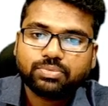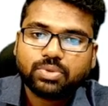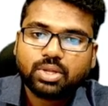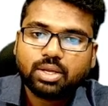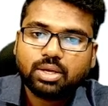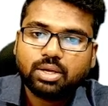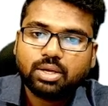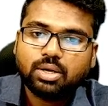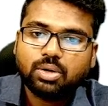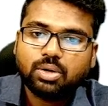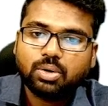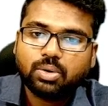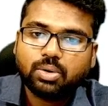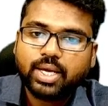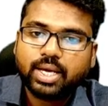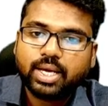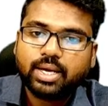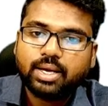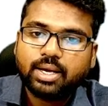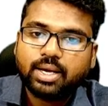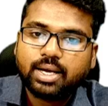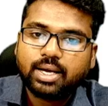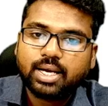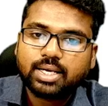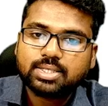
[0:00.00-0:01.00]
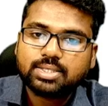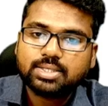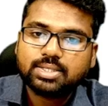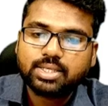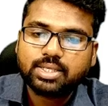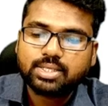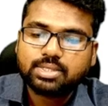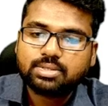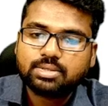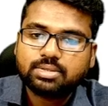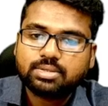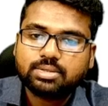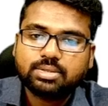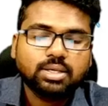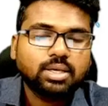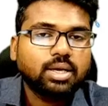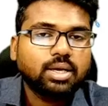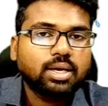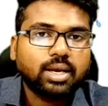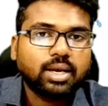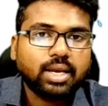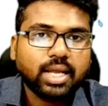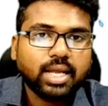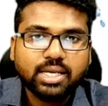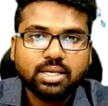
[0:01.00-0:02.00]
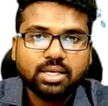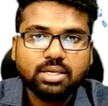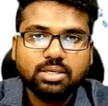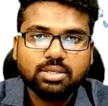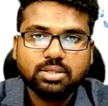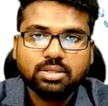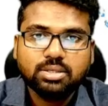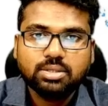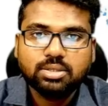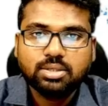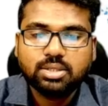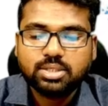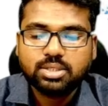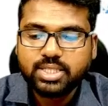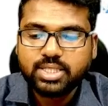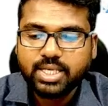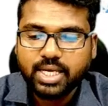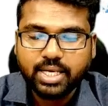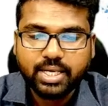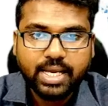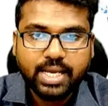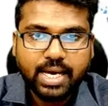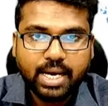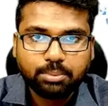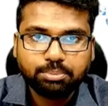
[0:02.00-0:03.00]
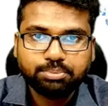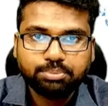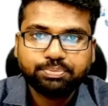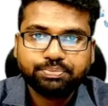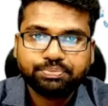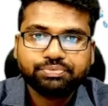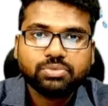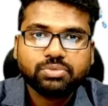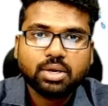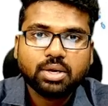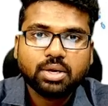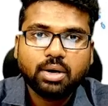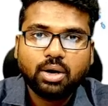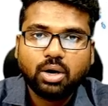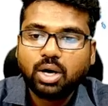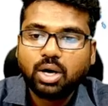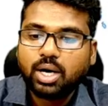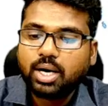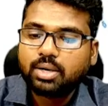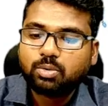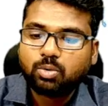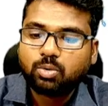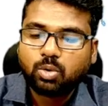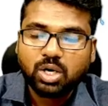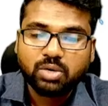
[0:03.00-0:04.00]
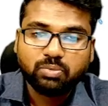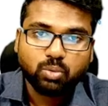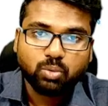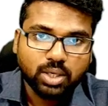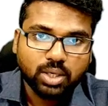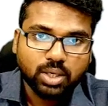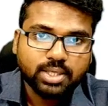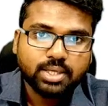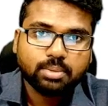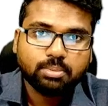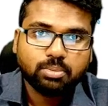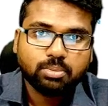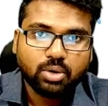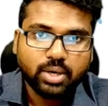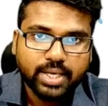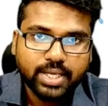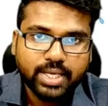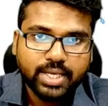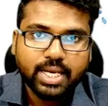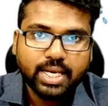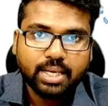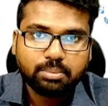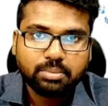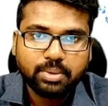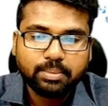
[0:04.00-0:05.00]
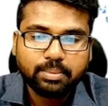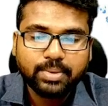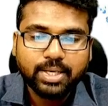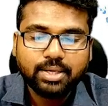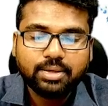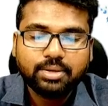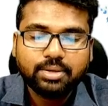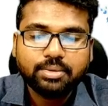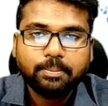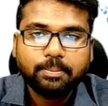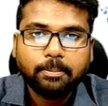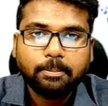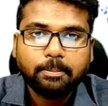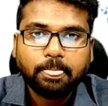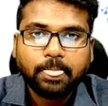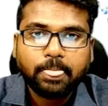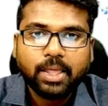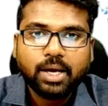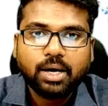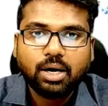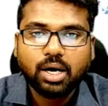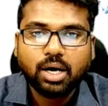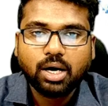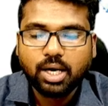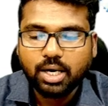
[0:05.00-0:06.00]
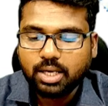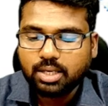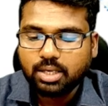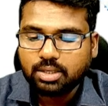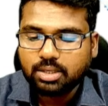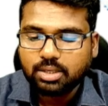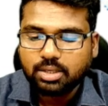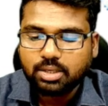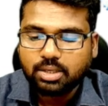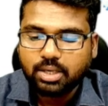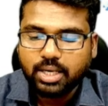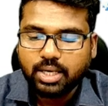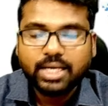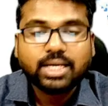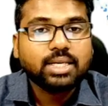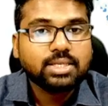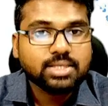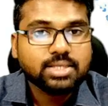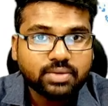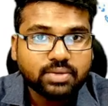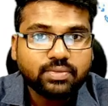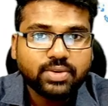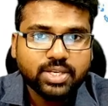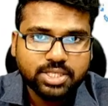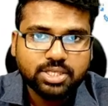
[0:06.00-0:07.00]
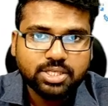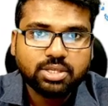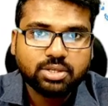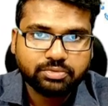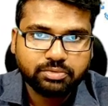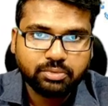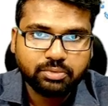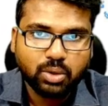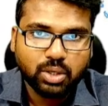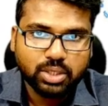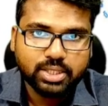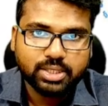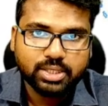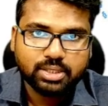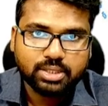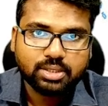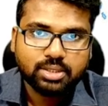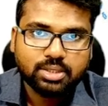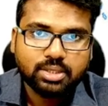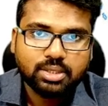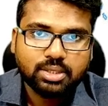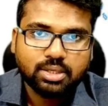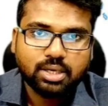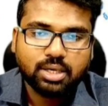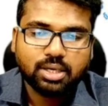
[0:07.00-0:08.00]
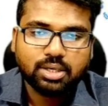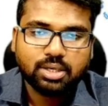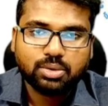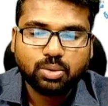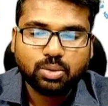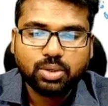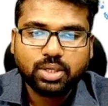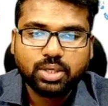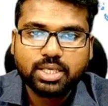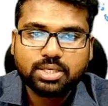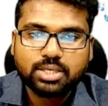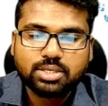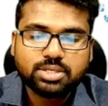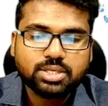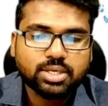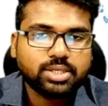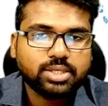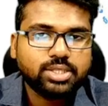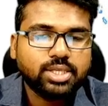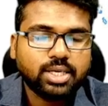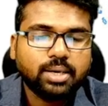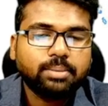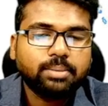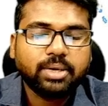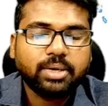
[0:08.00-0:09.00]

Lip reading: Okay, assets like check dam, or water body can be built, or like conservation of water, road construction and many